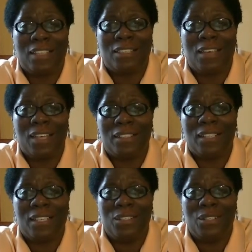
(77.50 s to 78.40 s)
thought
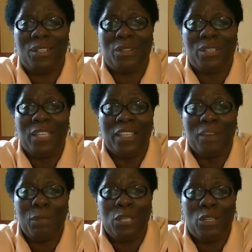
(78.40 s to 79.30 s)
that, give
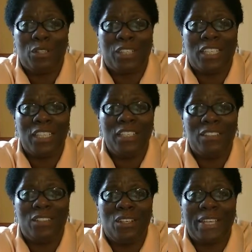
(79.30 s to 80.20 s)
me all the
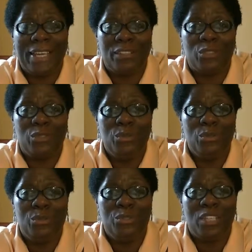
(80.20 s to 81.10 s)
keys, all the
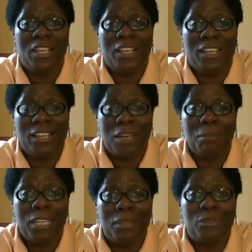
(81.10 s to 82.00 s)
how-tos, and I'll
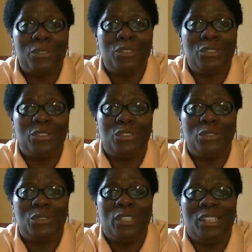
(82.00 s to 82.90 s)
be able to